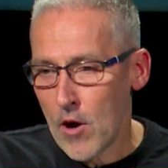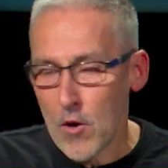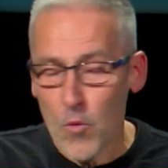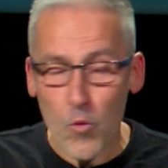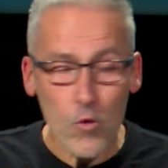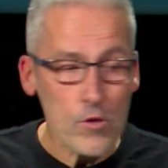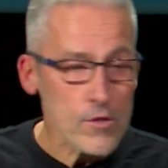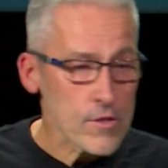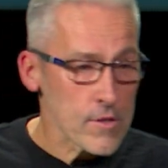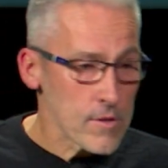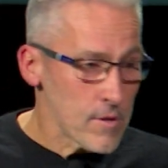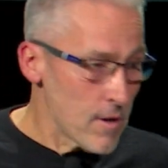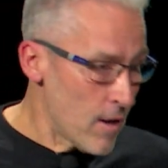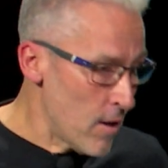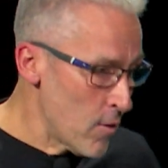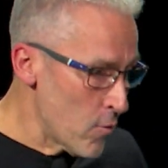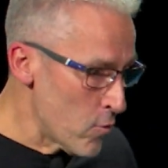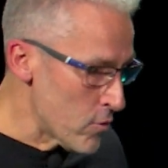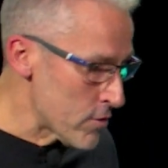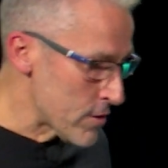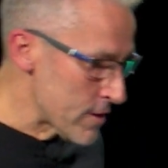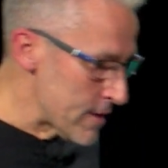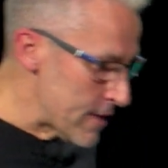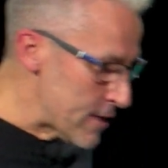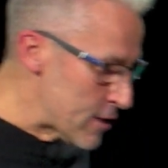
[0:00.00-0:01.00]
I wasn't, I
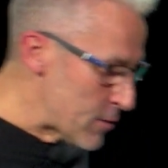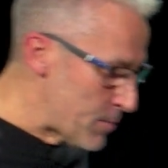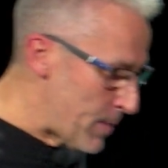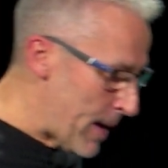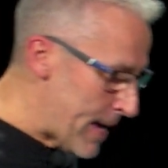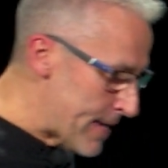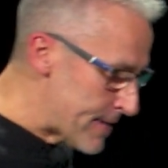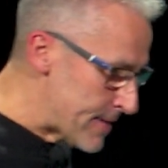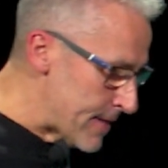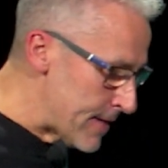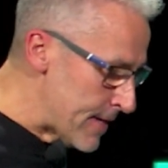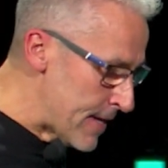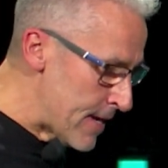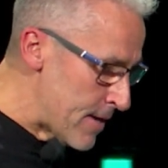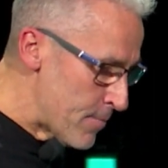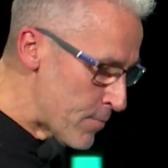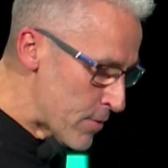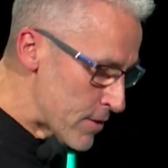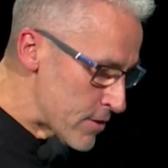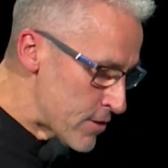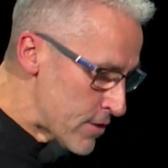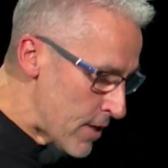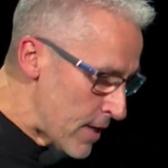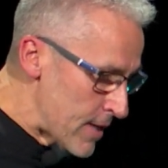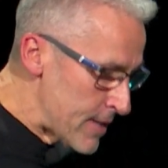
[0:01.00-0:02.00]
wasn't expecting it,
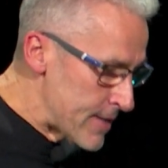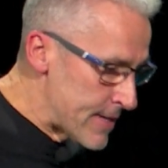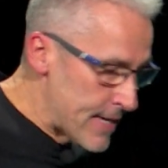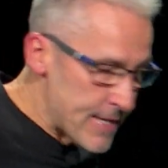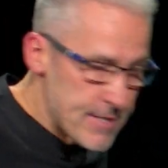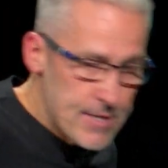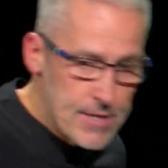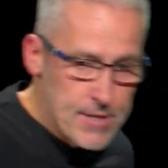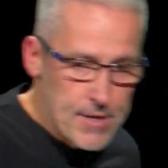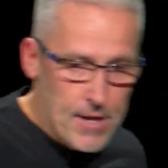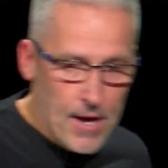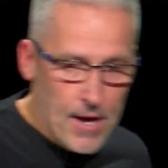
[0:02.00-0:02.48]
but suddenly there's a